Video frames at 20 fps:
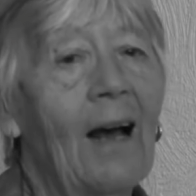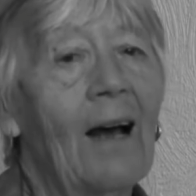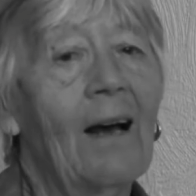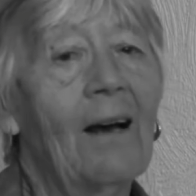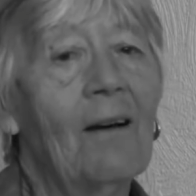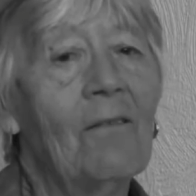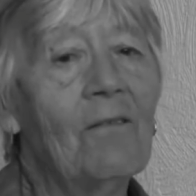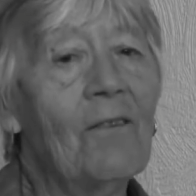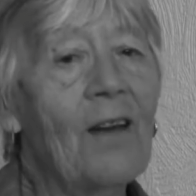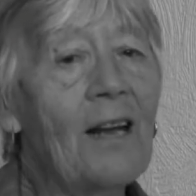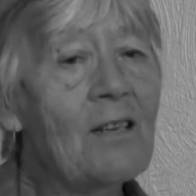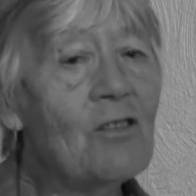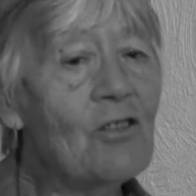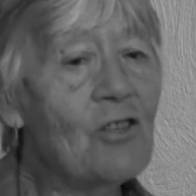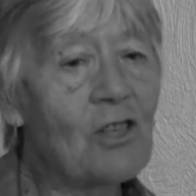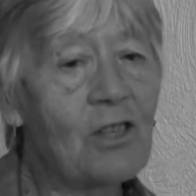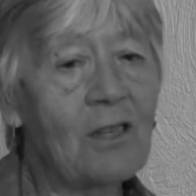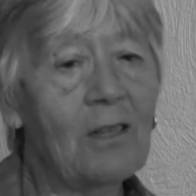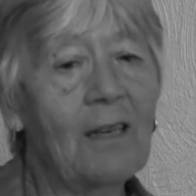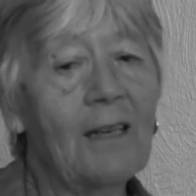
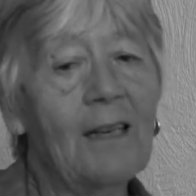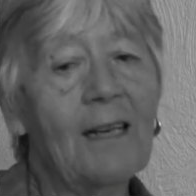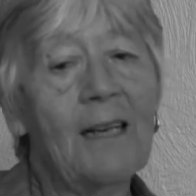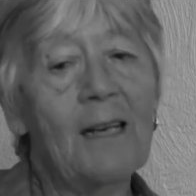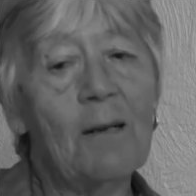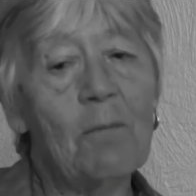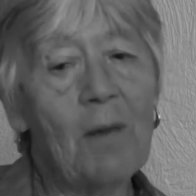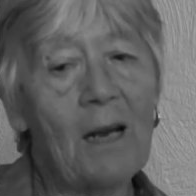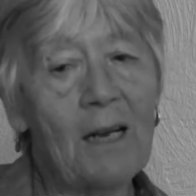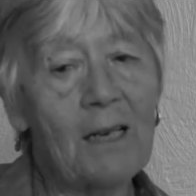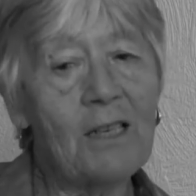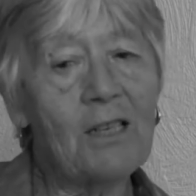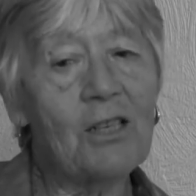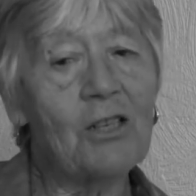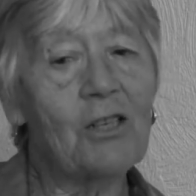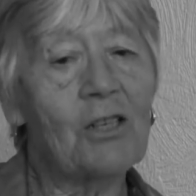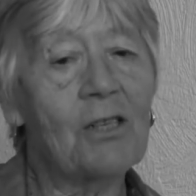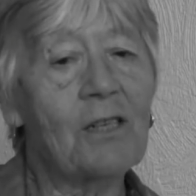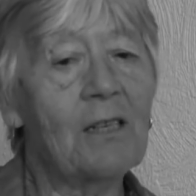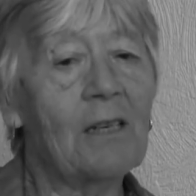Eventually he
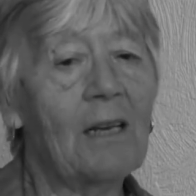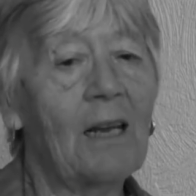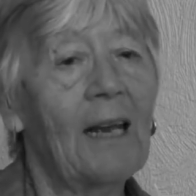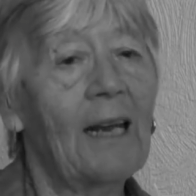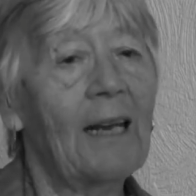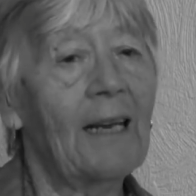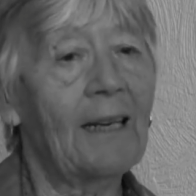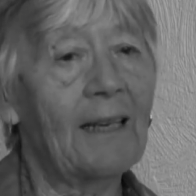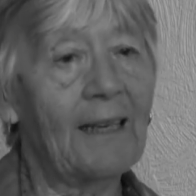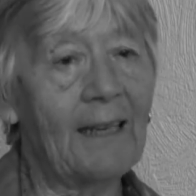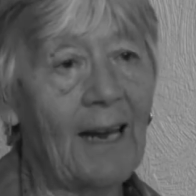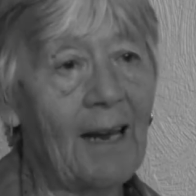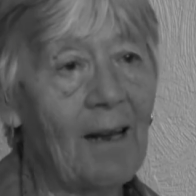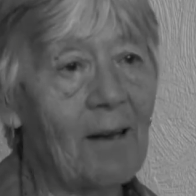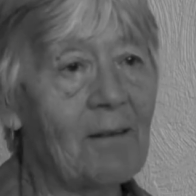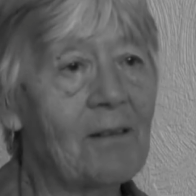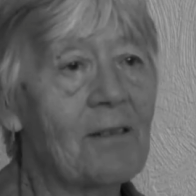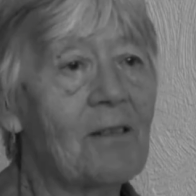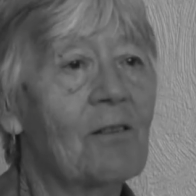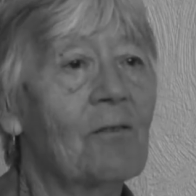managed to
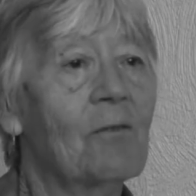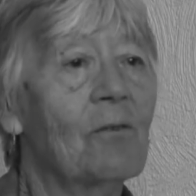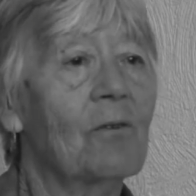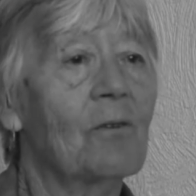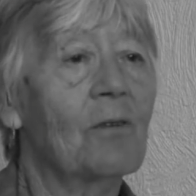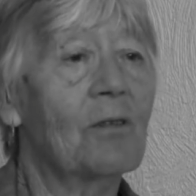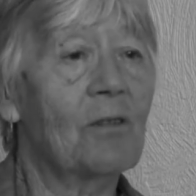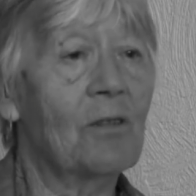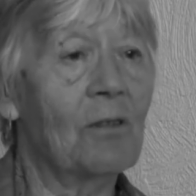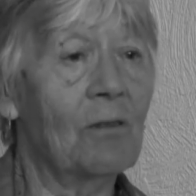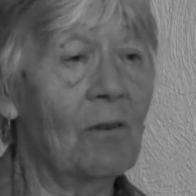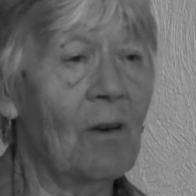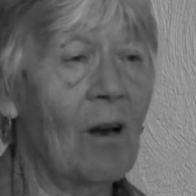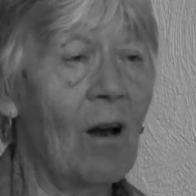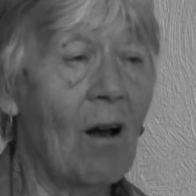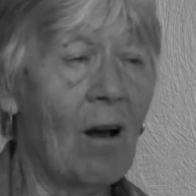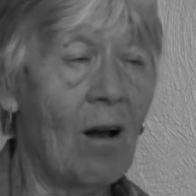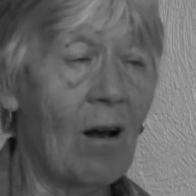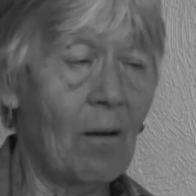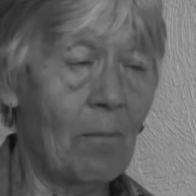get to
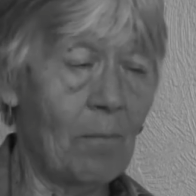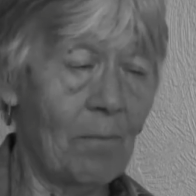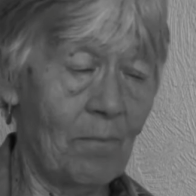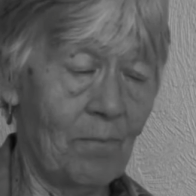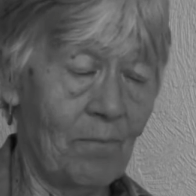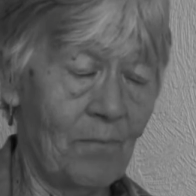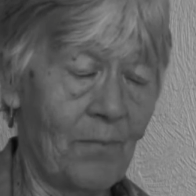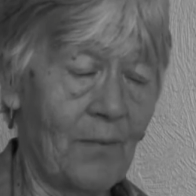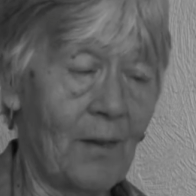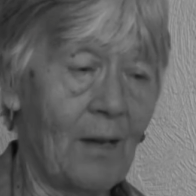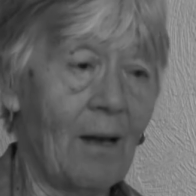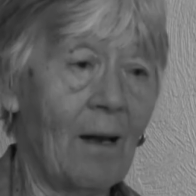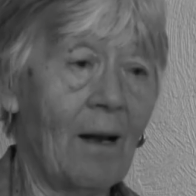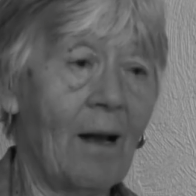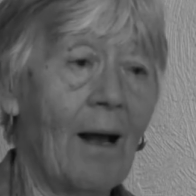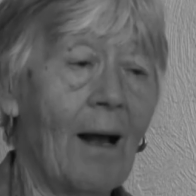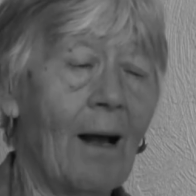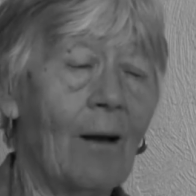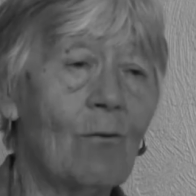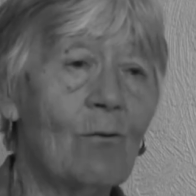her
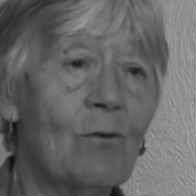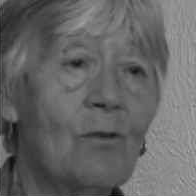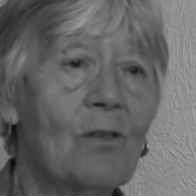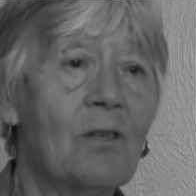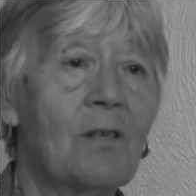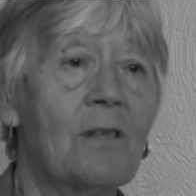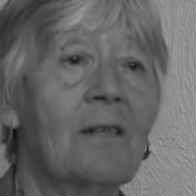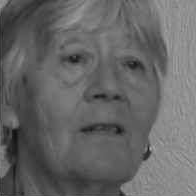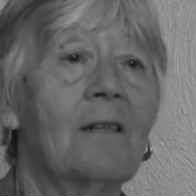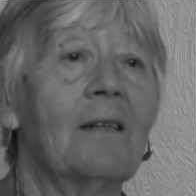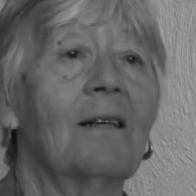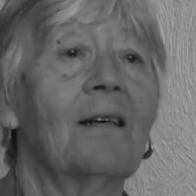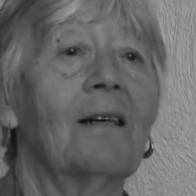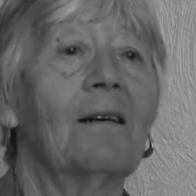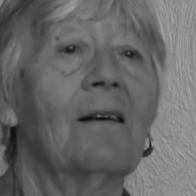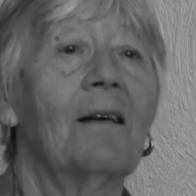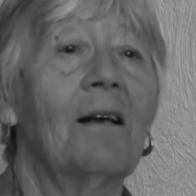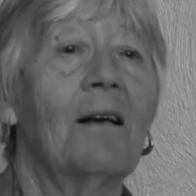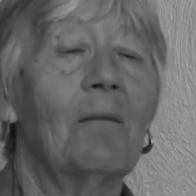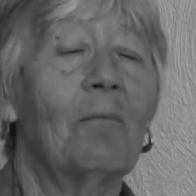house.
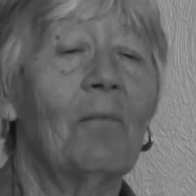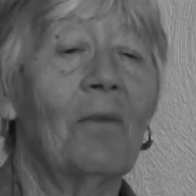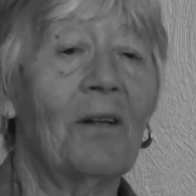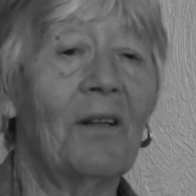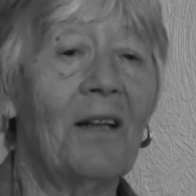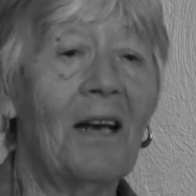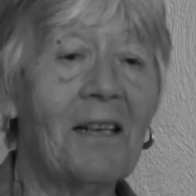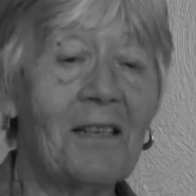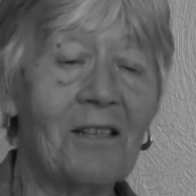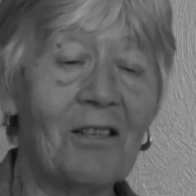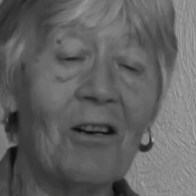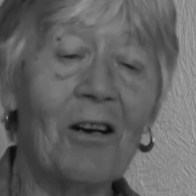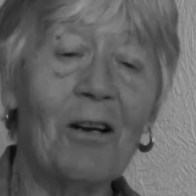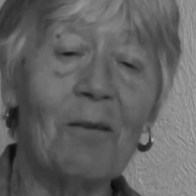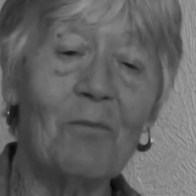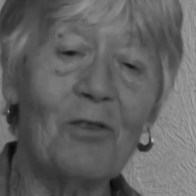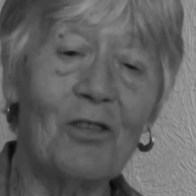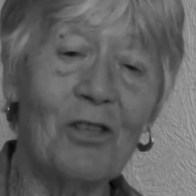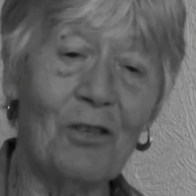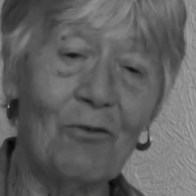By that
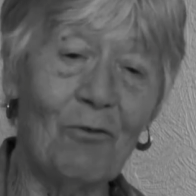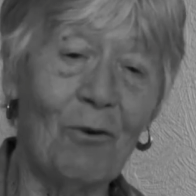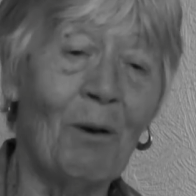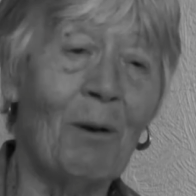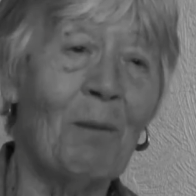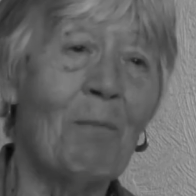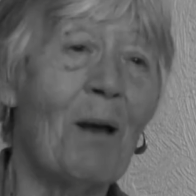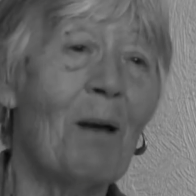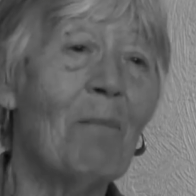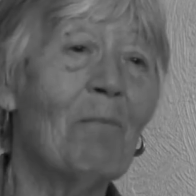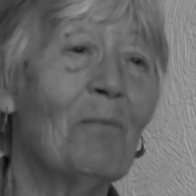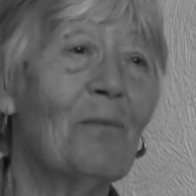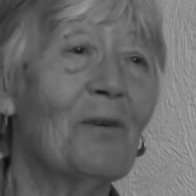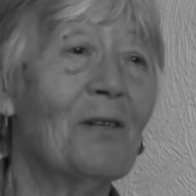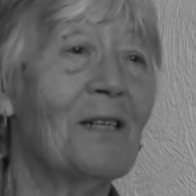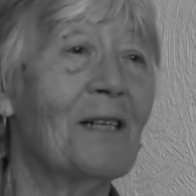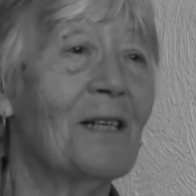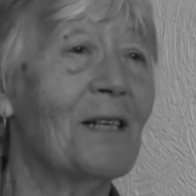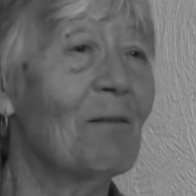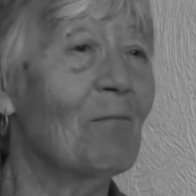time she'd
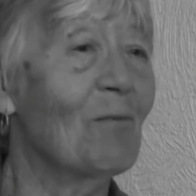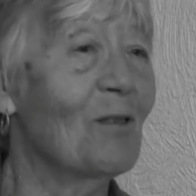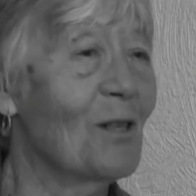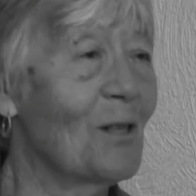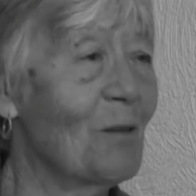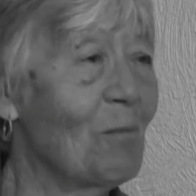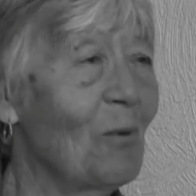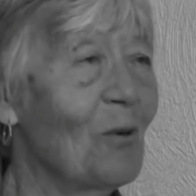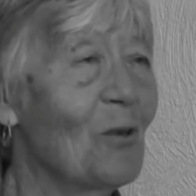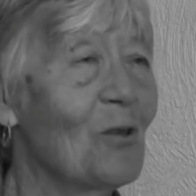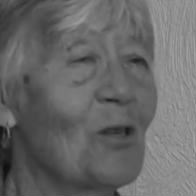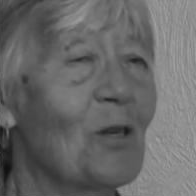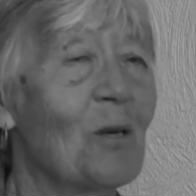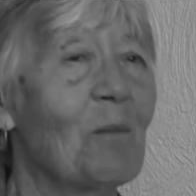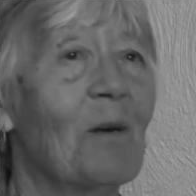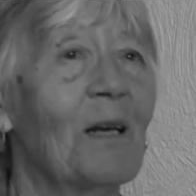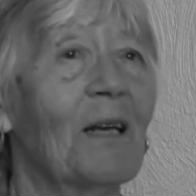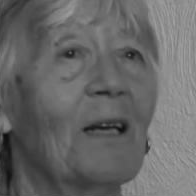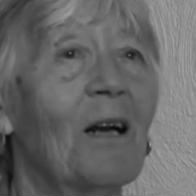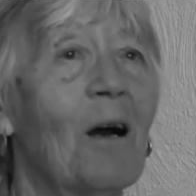remembered he was supposed to
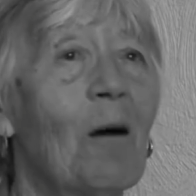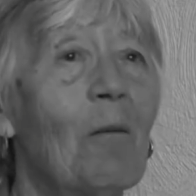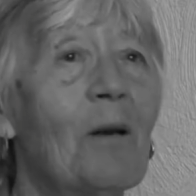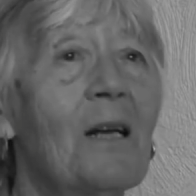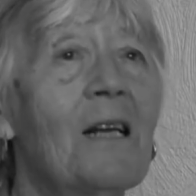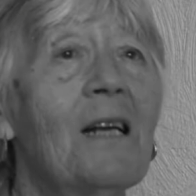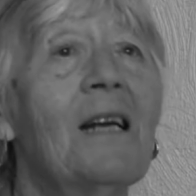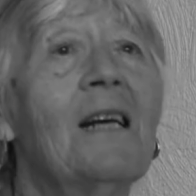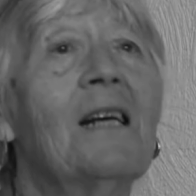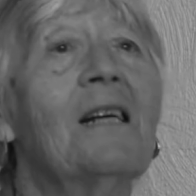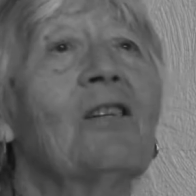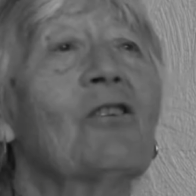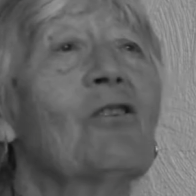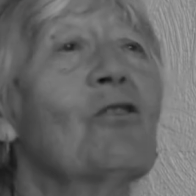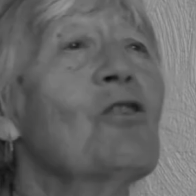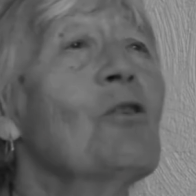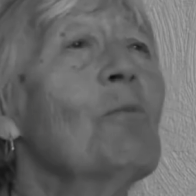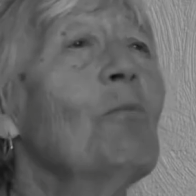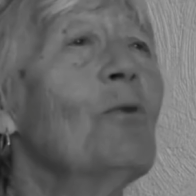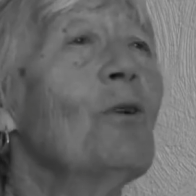be coming, so
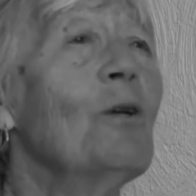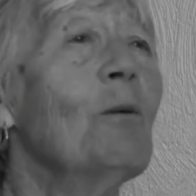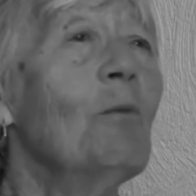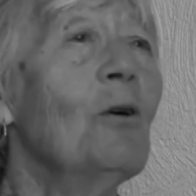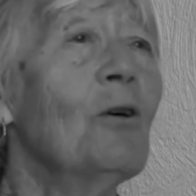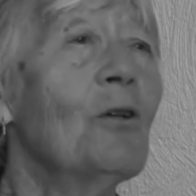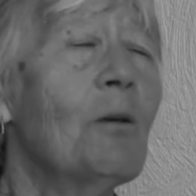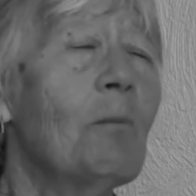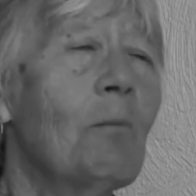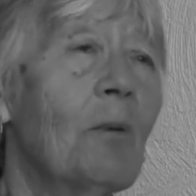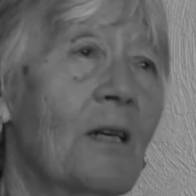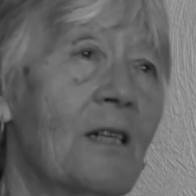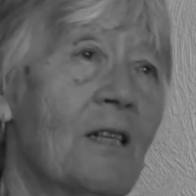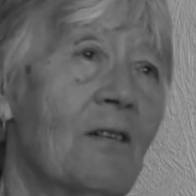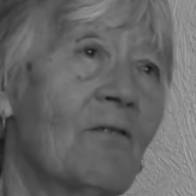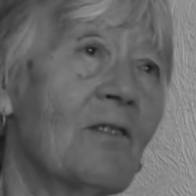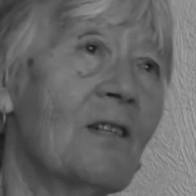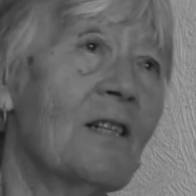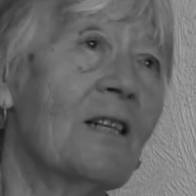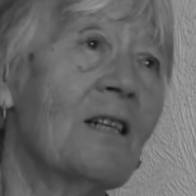she put him on the bus
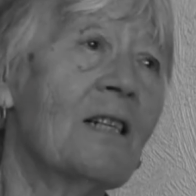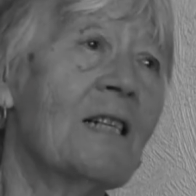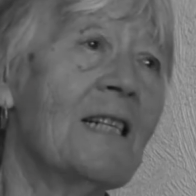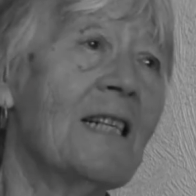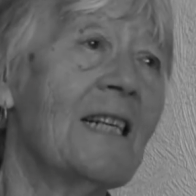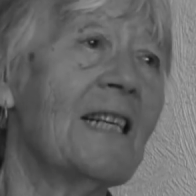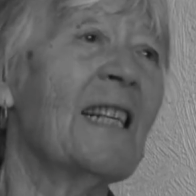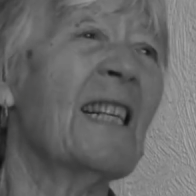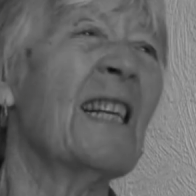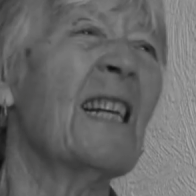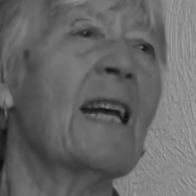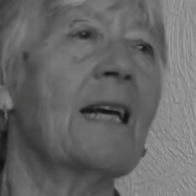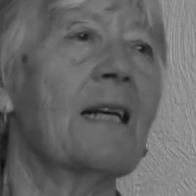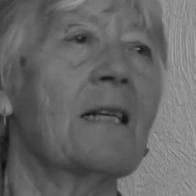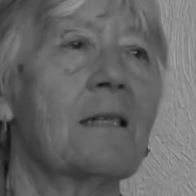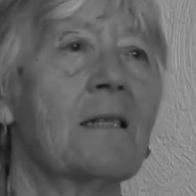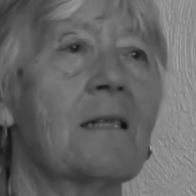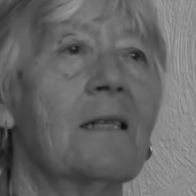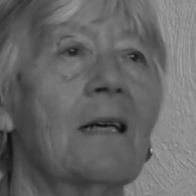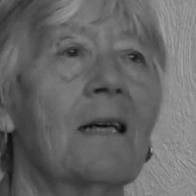for Dundee the
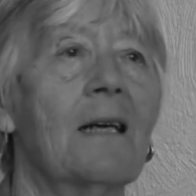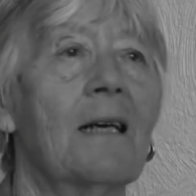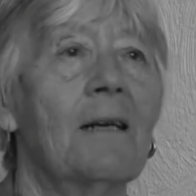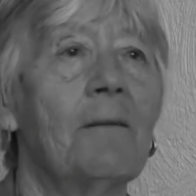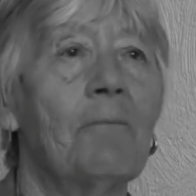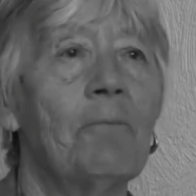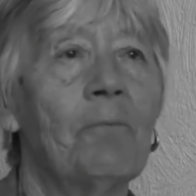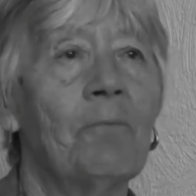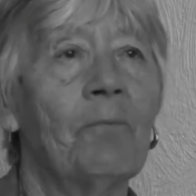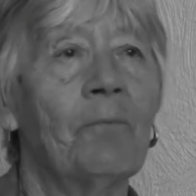next day.